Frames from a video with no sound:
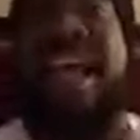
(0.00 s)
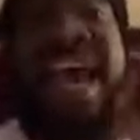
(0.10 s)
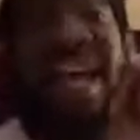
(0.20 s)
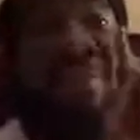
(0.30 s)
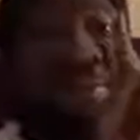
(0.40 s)

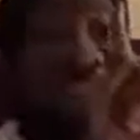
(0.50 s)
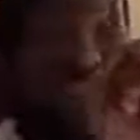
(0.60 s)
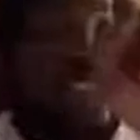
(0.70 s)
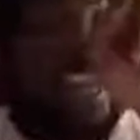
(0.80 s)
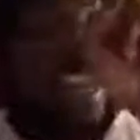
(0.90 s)
And it was the
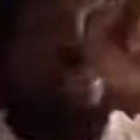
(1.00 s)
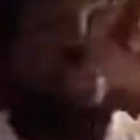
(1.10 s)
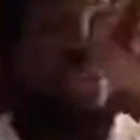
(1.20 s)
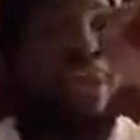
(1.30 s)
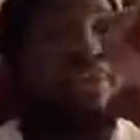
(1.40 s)
same
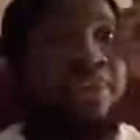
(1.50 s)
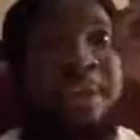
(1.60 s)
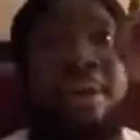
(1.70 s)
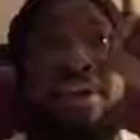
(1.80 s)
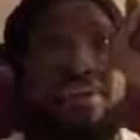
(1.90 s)
genre,
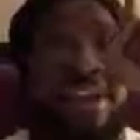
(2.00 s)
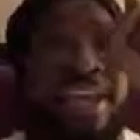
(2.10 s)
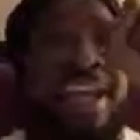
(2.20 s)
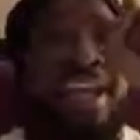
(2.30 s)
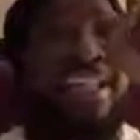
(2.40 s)

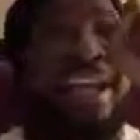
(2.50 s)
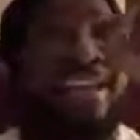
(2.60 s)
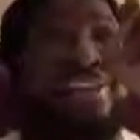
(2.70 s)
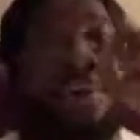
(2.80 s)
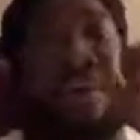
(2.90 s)
reggae and
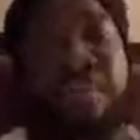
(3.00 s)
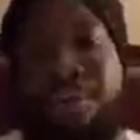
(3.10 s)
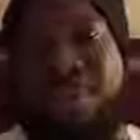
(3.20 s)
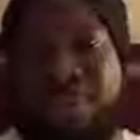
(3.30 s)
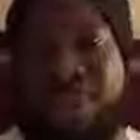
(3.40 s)
dancehall
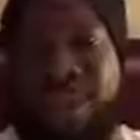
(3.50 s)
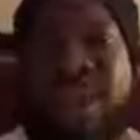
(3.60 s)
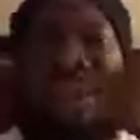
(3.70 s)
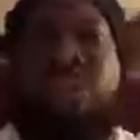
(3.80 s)
music.